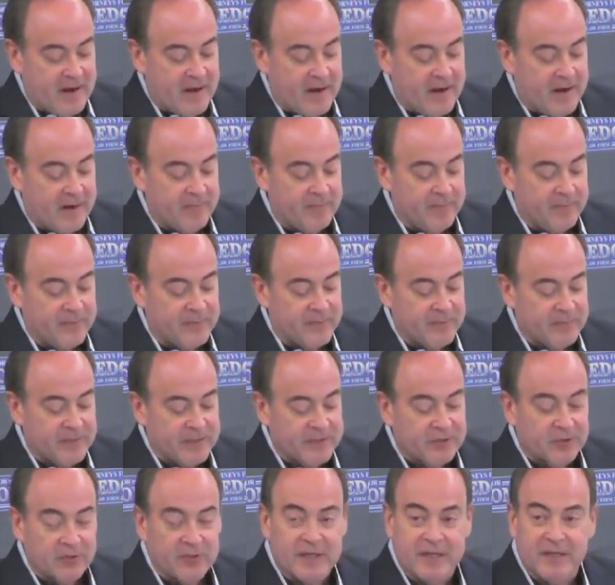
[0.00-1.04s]

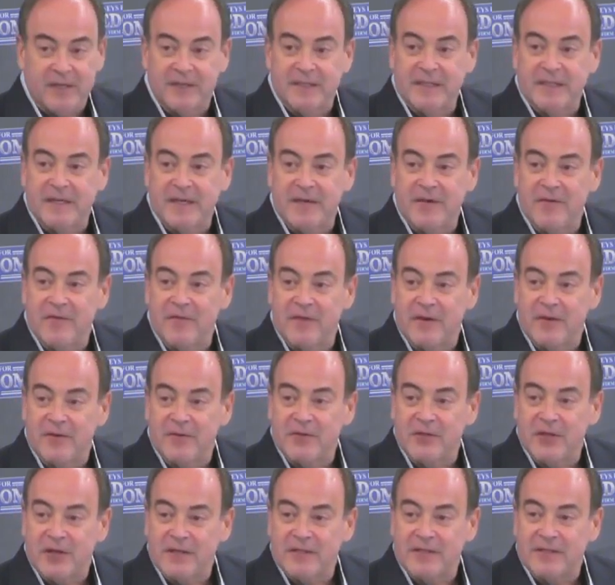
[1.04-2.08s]
Mr. Kielski over there
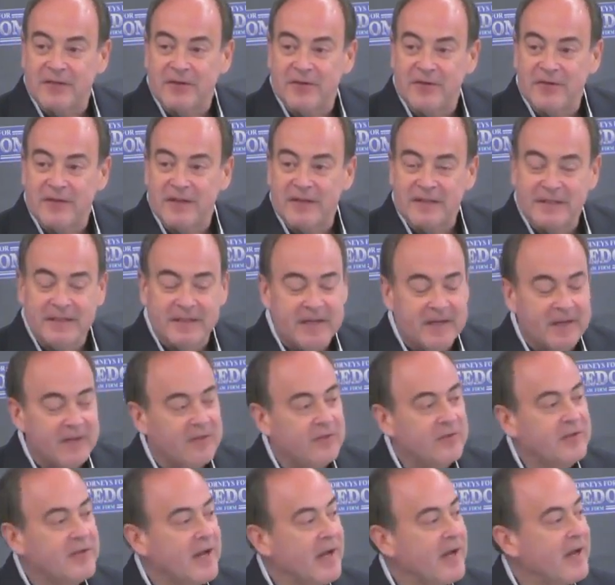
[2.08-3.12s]
just heard this the
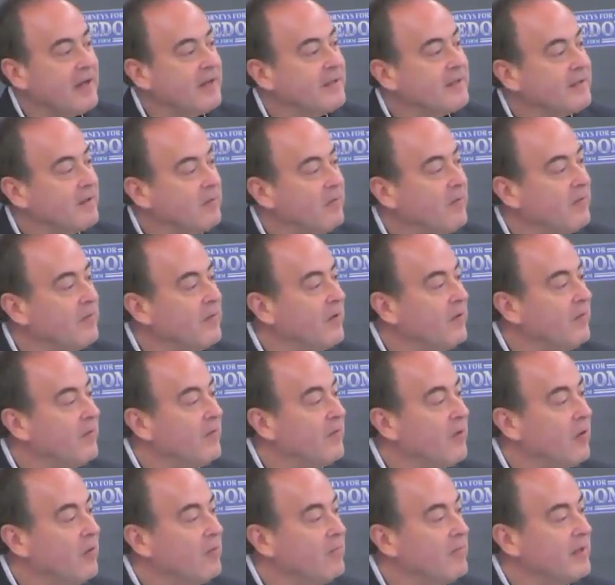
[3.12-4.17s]
other day, and some of you
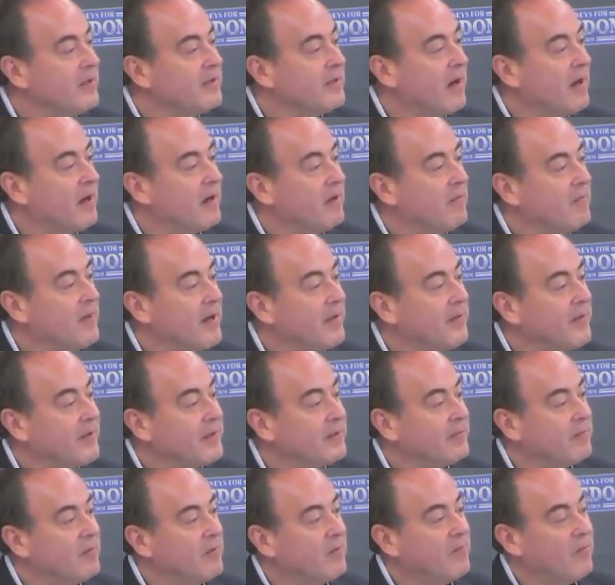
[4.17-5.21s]
have heard me talk about
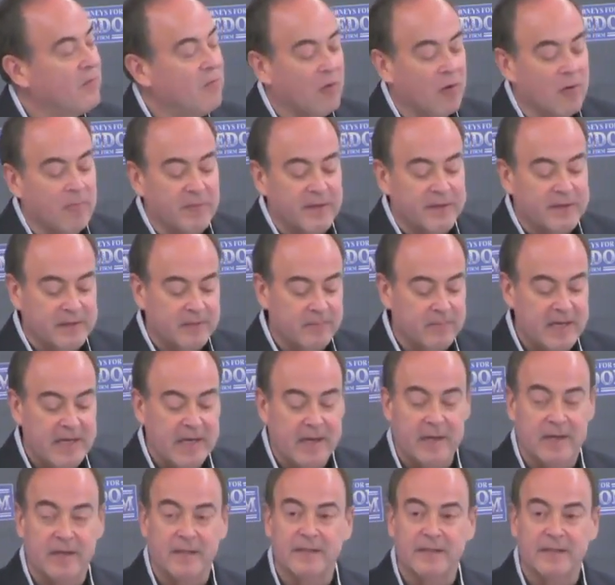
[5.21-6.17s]
this before, but to me